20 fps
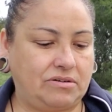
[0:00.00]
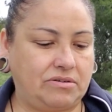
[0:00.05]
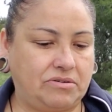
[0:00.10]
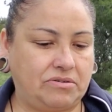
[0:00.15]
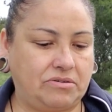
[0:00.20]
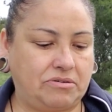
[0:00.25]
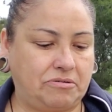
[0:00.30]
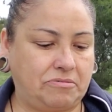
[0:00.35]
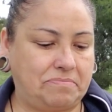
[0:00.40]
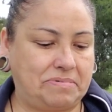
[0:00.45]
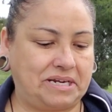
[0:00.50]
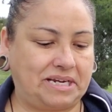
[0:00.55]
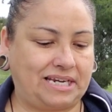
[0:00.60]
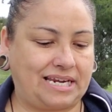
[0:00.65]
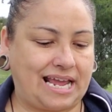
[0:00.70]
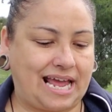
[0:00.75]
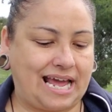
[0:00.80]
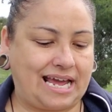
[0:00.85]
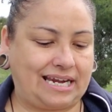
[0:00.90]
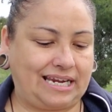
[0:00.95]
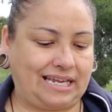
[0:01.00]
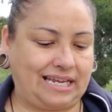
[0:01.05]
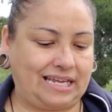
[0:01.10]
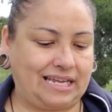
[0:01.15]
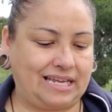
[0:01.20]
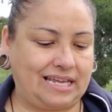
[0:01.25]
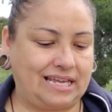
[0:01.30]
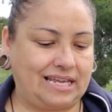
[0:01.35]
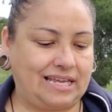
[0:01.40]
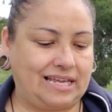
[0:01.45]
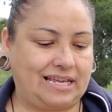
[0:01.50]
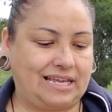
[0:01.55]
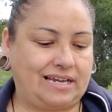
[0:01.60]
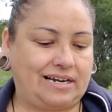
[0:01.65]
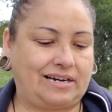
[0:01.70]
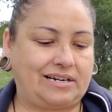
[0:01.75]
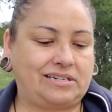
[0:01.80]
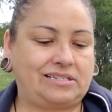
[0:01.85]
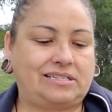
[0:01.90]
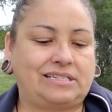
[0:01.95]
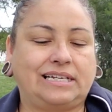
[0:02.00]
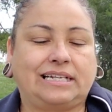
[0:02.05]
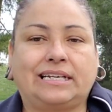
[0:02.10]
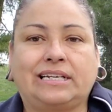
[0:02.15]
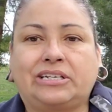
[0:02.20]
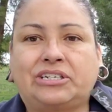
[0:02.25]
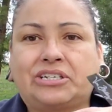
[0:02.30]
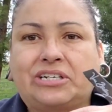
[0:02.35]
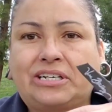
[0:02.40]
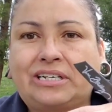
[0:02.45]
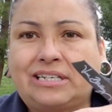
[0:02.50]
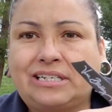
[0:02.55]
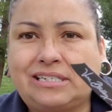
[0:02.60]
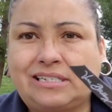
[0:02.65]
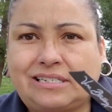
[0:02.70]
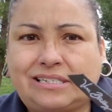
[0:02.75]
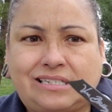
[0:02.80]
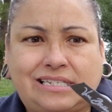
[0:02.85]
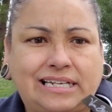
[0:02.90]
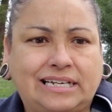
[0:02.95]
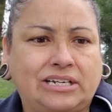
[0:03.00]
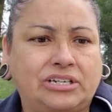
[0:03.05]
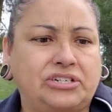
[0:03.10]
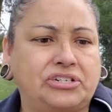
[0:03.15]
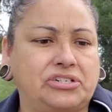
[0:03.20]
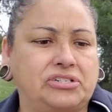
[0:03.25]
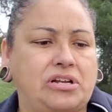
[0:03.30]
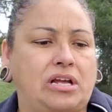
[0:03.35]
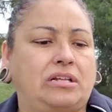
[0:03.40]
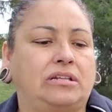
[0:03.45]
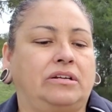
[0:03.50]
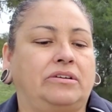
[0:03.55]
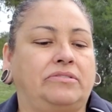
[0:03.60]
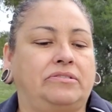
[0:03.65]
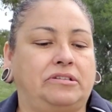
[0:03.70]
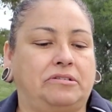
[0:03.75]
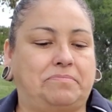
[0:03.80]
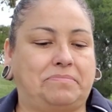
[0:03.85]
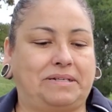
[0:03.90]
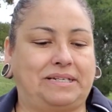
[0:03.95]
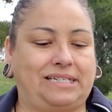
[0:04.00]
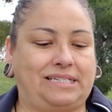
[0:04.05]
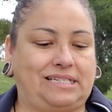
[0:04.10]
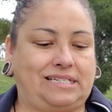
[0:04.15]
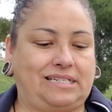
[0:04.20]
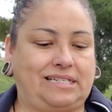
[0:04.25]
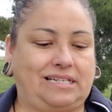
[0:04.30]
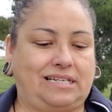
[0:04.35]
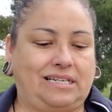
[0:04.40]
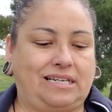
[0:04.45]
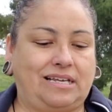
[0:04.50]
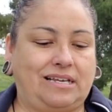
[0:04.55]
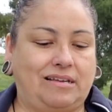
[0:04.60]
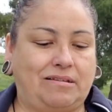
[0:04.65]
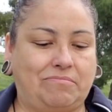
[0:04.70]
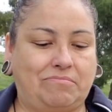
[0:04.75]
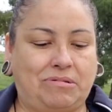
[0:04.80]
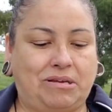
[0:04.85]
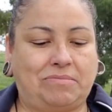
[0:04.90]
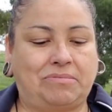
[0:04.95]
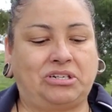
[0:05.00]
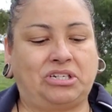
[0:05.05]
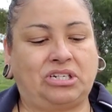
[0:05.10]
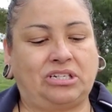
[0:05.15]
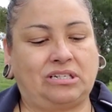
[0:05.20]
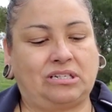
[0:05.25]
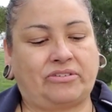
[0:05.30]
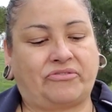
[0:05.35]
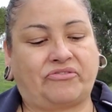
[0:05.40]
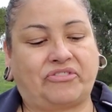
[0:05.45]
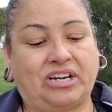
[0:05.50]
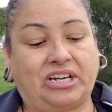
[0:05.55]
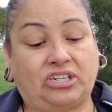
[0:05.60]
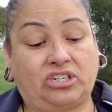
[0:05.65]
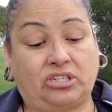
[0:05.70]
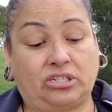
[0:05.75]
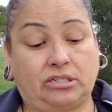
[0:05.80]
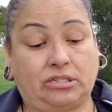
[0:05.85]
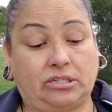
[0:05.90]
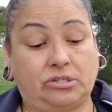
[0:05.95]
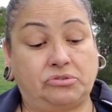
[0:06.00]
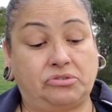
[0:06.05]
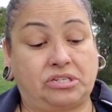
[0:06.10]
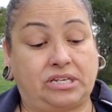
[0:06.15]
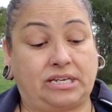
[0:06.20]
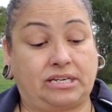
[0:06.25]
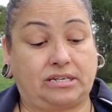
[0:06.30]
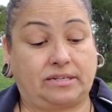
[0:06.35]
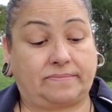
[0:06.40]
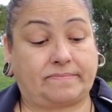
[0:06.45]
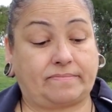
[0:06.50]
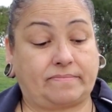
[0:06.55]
Oh, Big Daddy. Her signature? Signatures all over the place. Maybe she's afraid she'll lose it.